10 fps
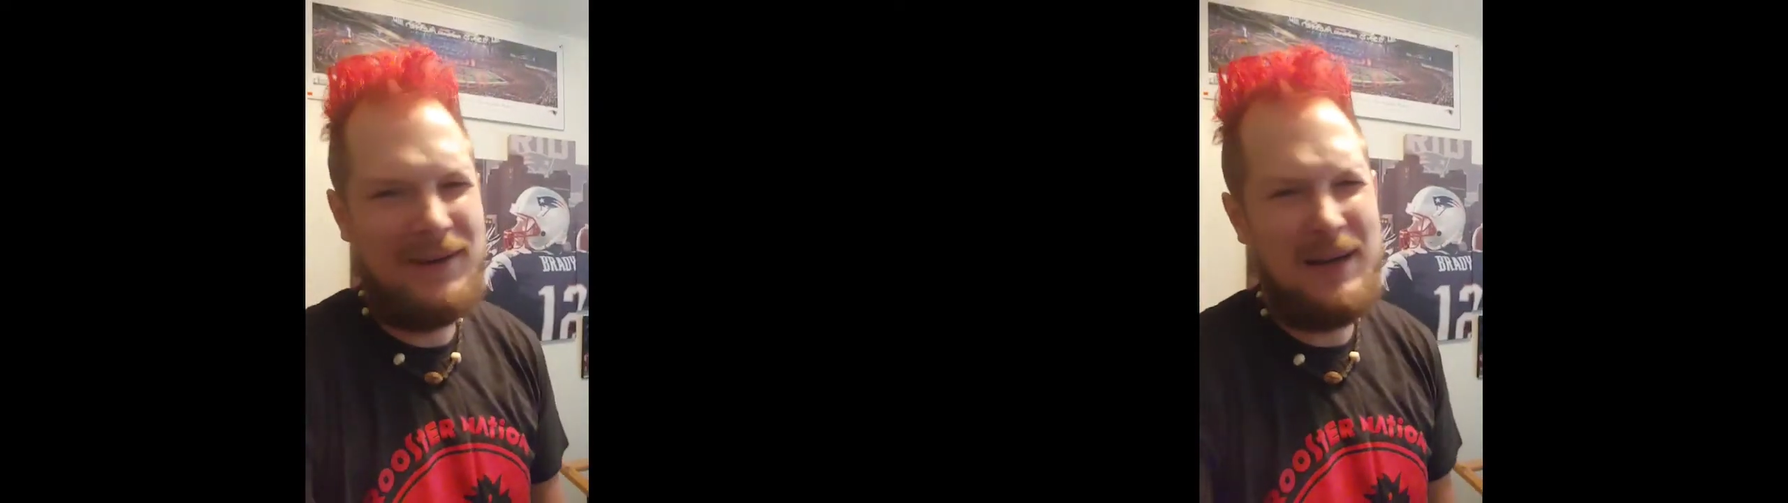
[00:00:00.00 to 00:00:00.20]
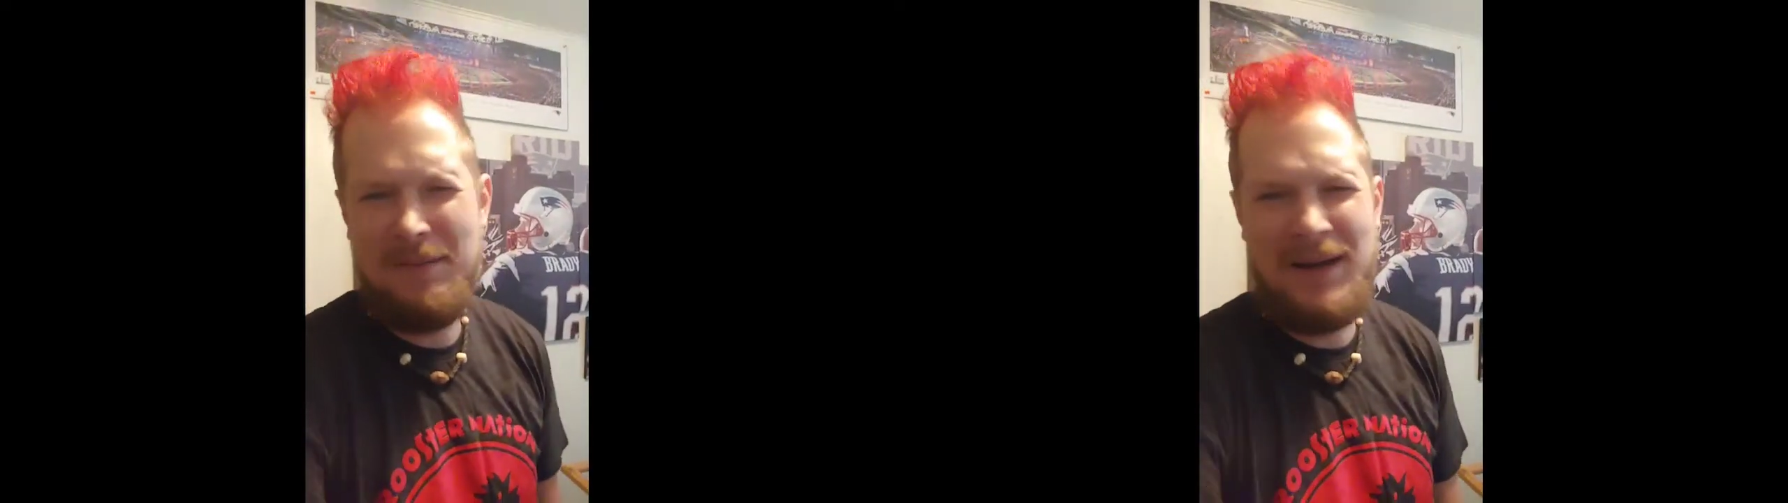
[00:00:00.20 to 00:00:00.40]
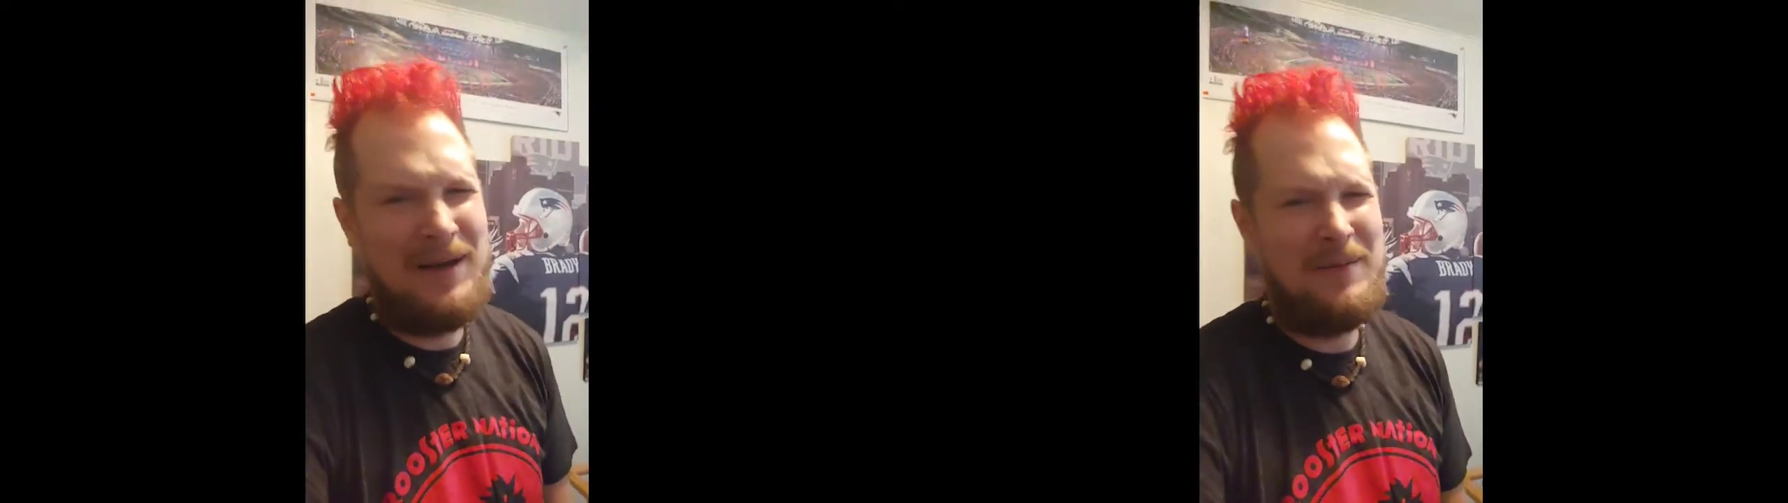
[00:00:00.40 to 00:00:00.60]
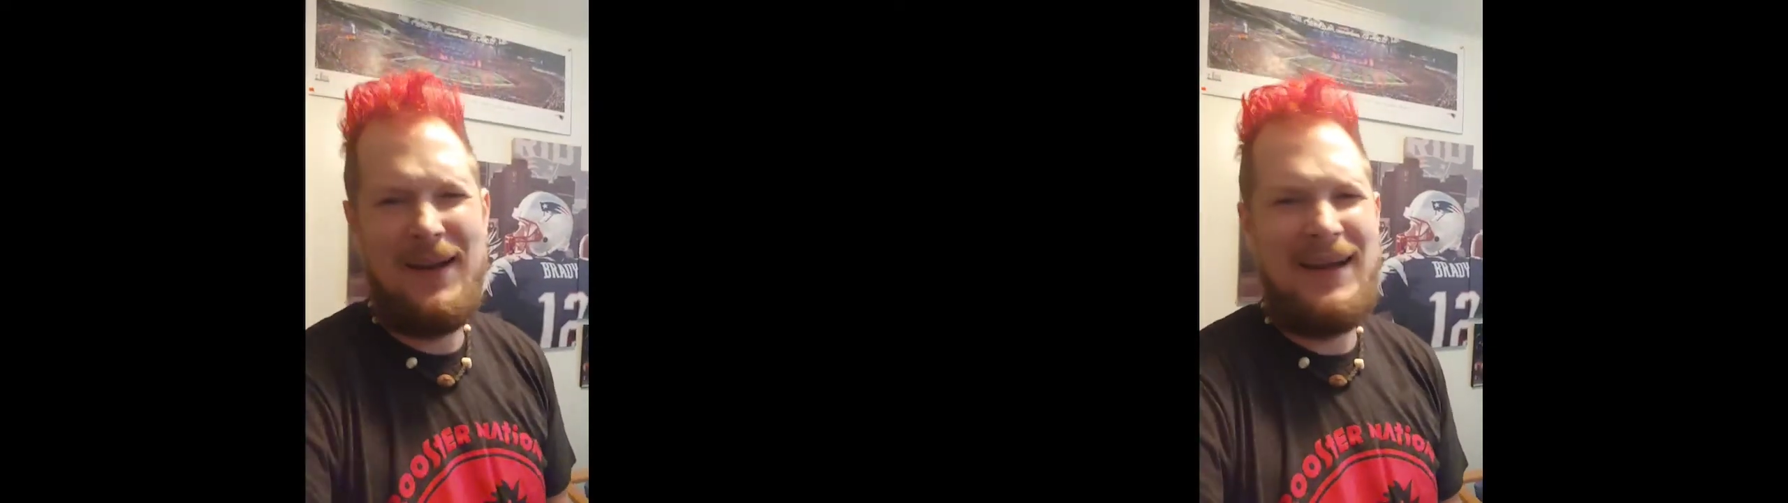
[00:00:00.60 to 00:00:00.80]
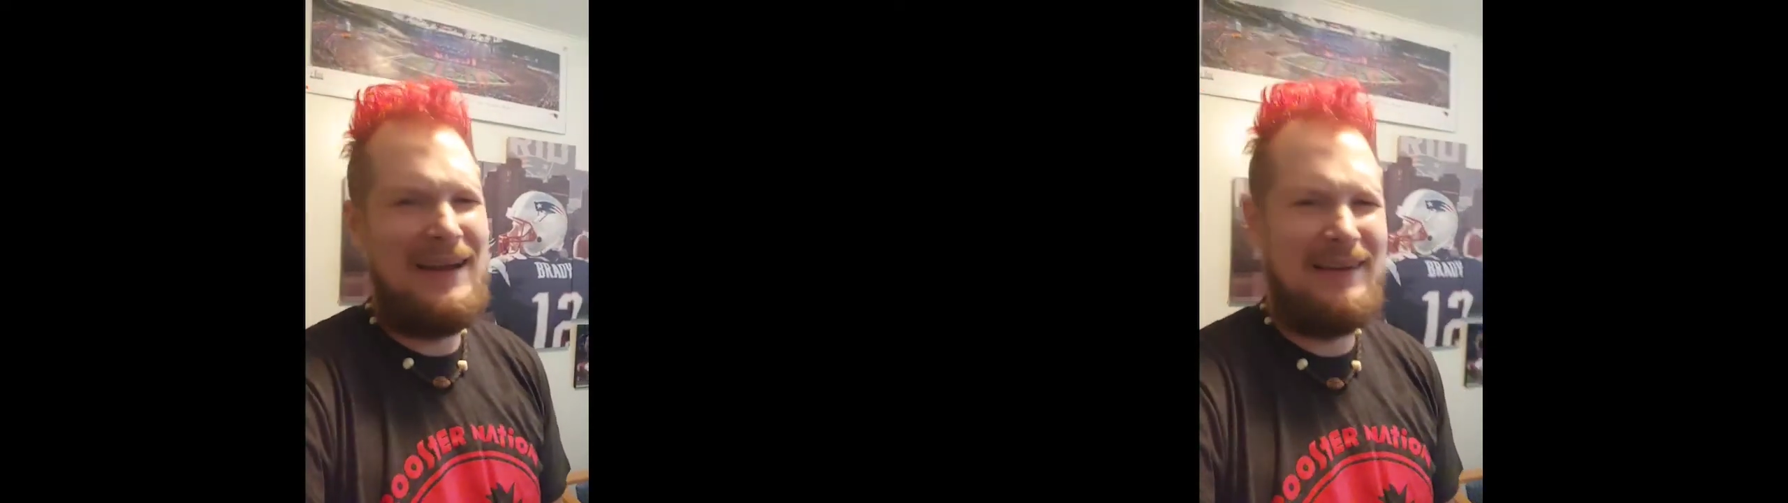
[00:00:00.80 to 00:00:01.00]
Come on,
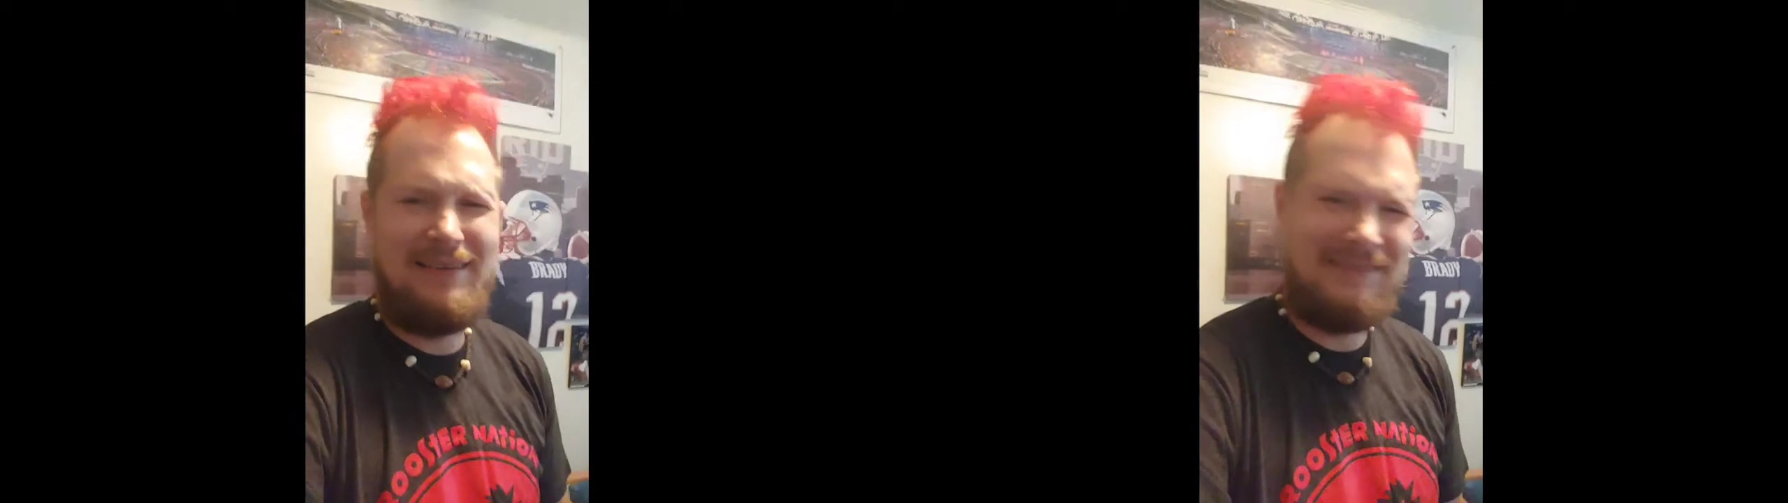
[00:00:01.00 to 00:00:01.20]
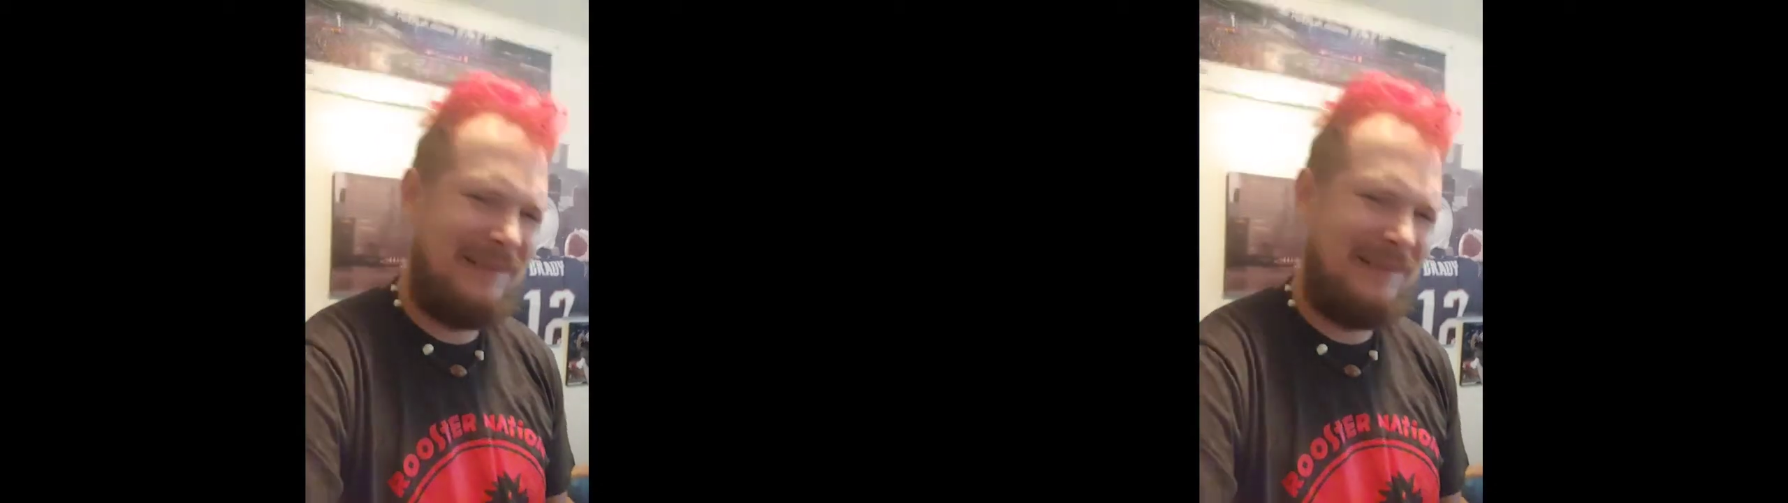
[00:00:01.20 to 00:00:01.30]
man.